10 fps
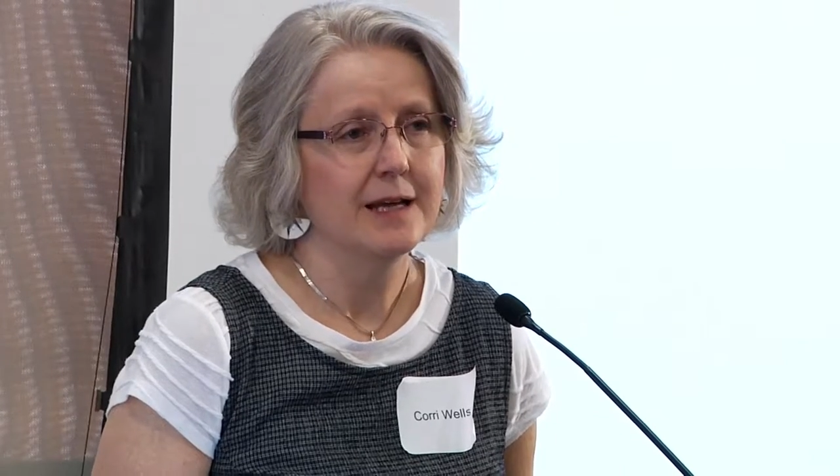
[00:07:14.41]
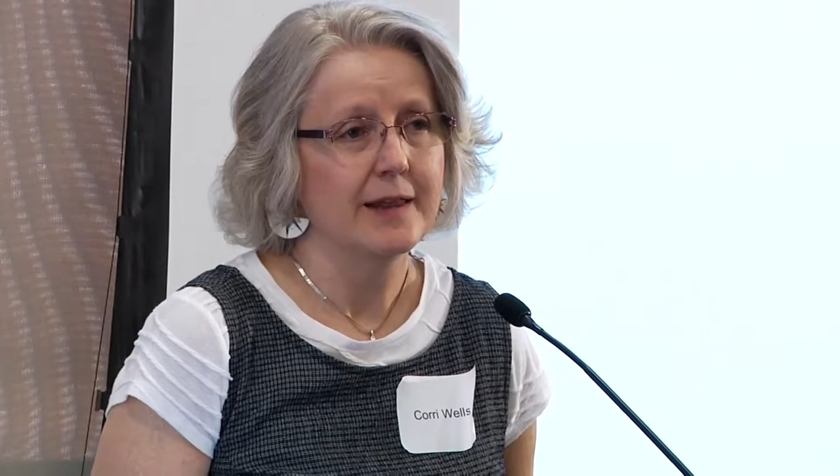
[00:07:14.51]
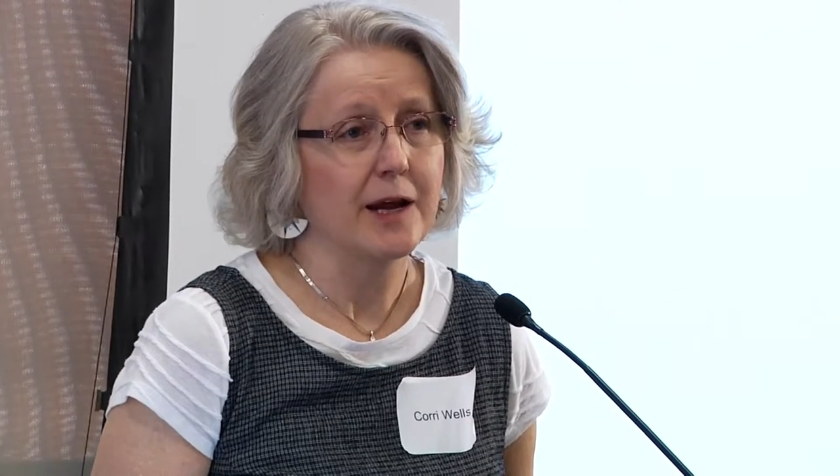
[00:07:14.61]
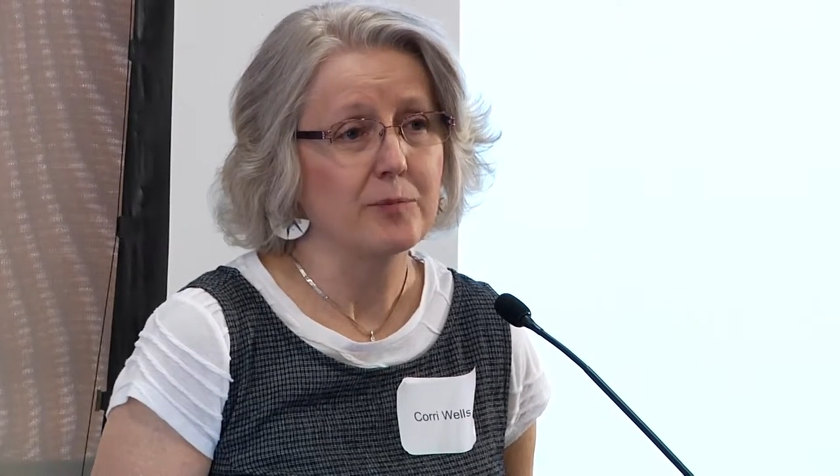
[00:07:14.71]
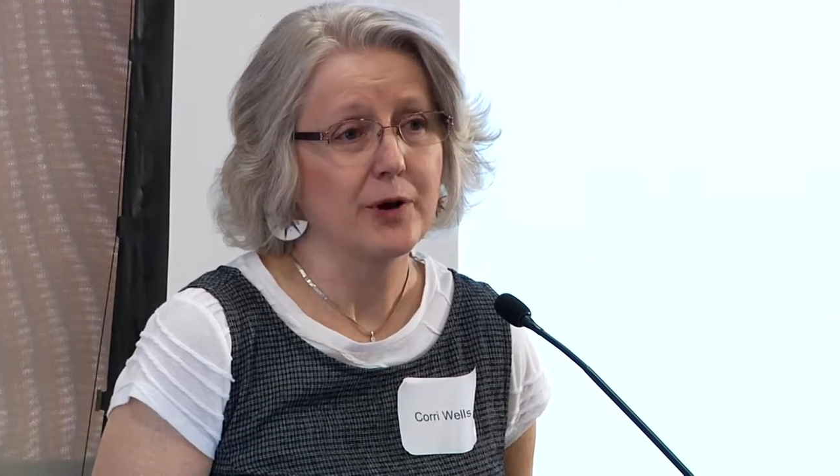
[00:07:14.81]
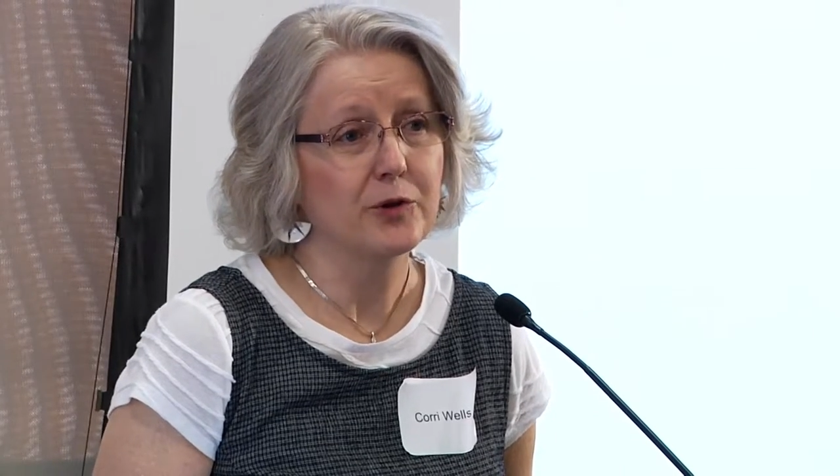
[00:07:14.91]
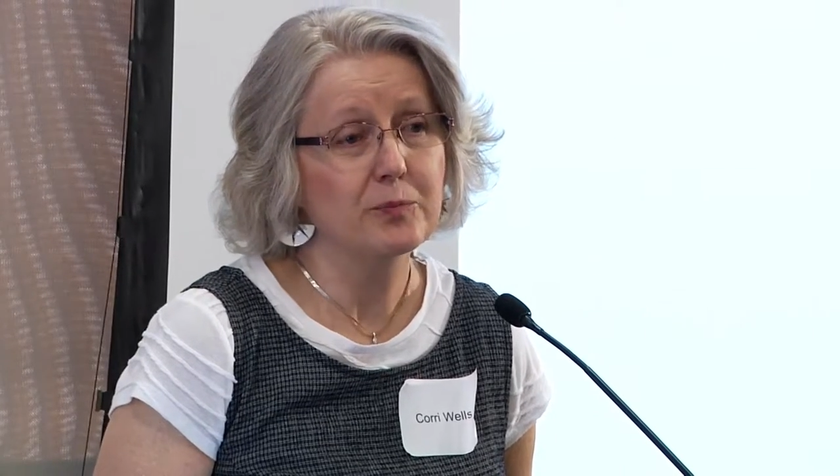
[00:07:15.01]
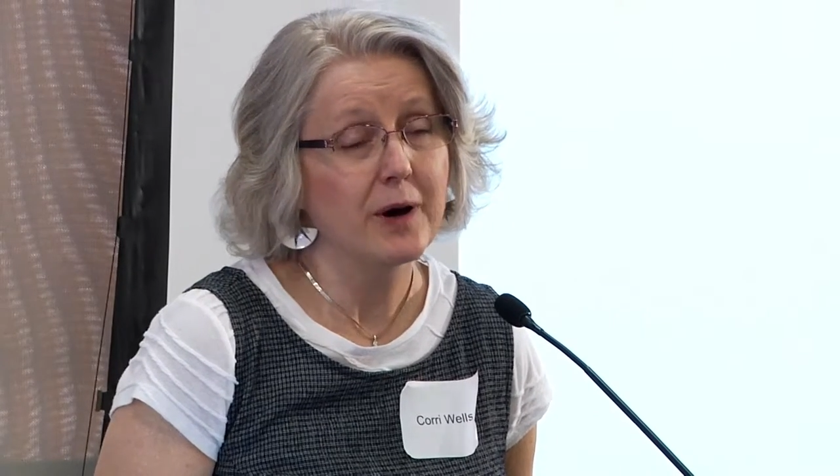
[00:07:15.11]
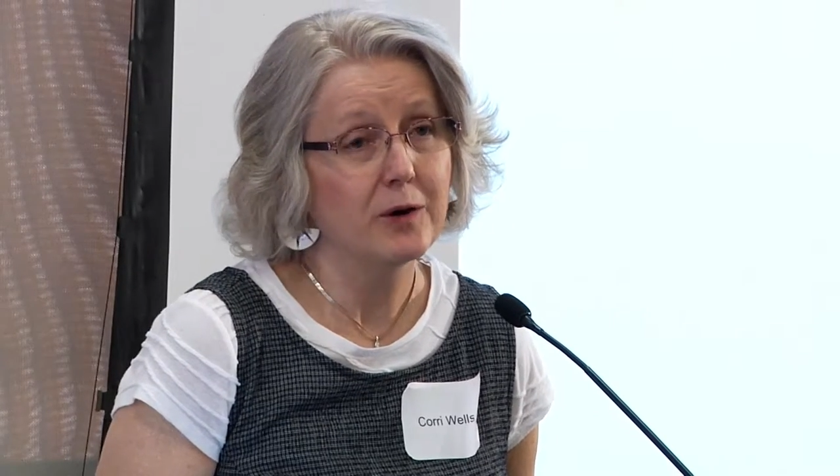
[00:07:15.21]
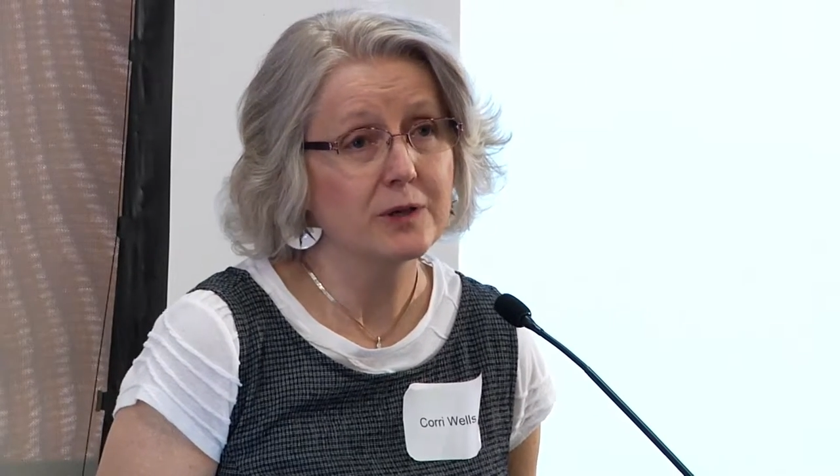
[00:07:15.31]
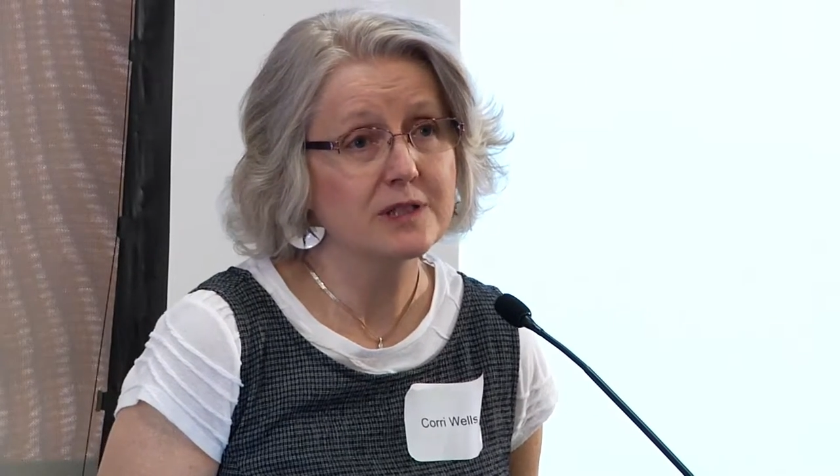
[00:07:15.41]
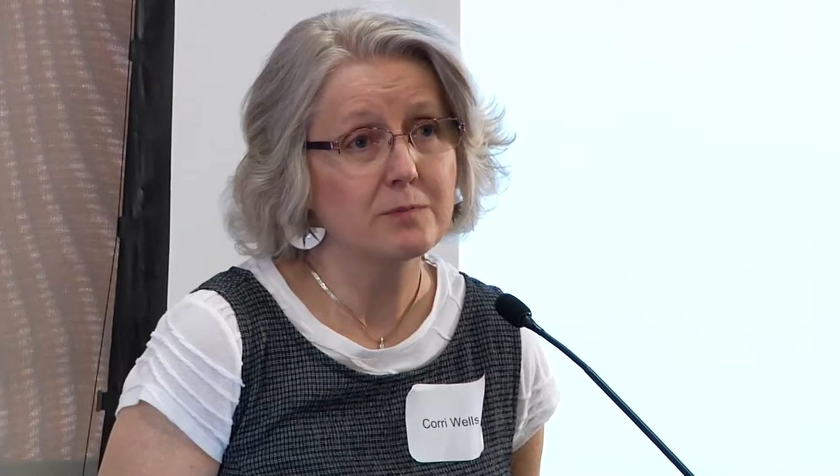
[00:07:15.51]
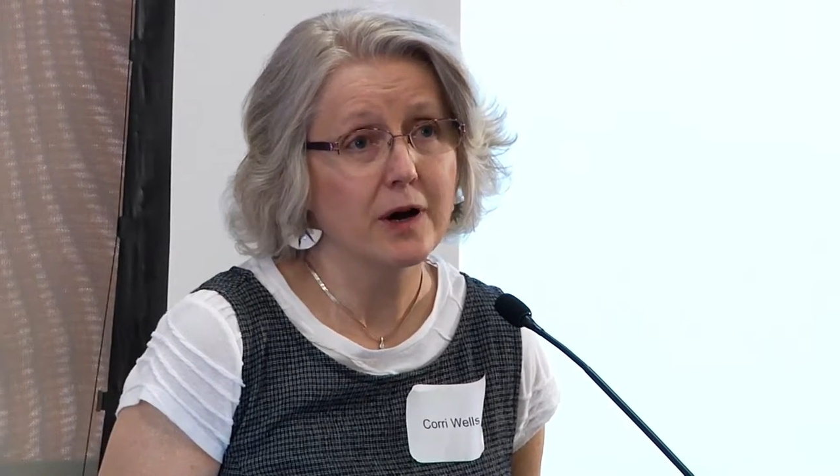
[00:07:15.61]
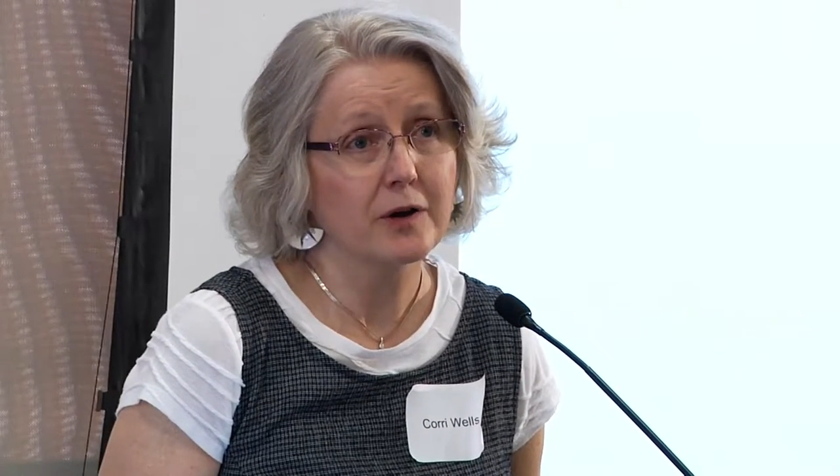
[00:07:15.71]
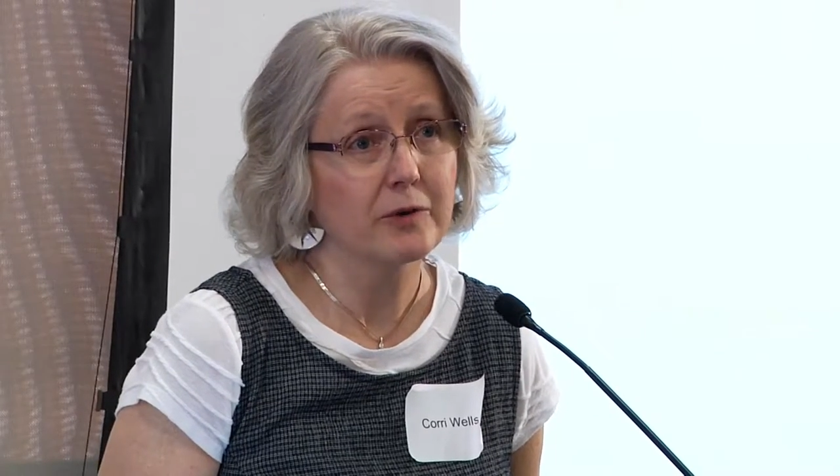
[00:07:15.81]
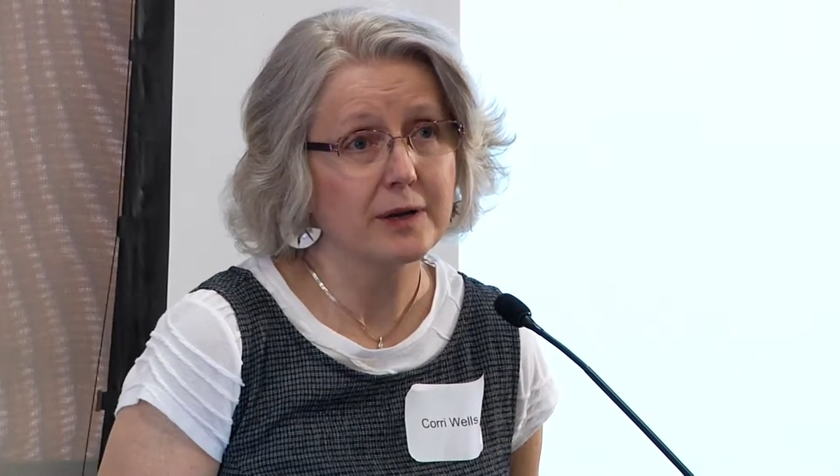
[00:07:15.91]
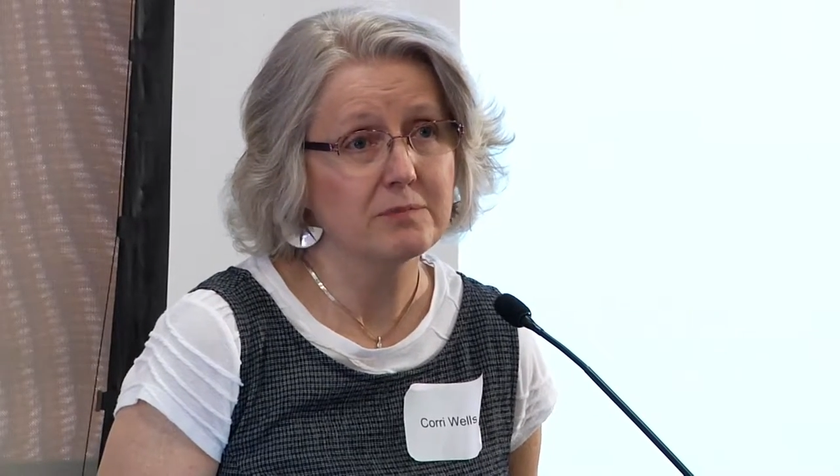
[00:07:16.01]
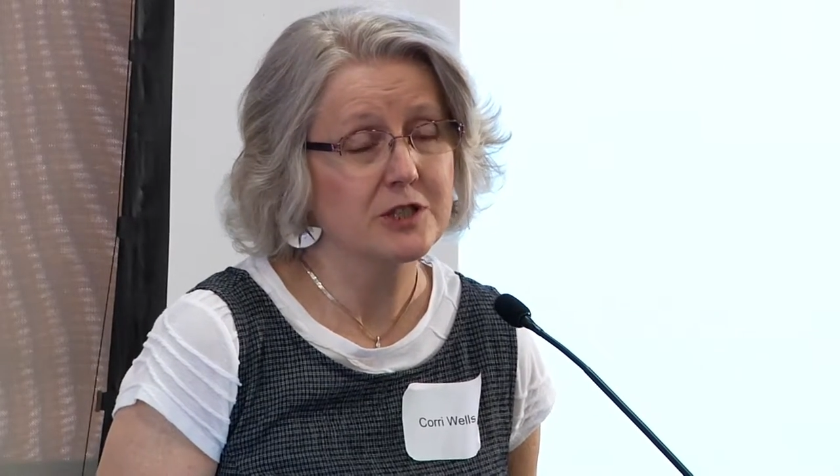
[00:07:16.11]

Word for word: they are both poets. Mark read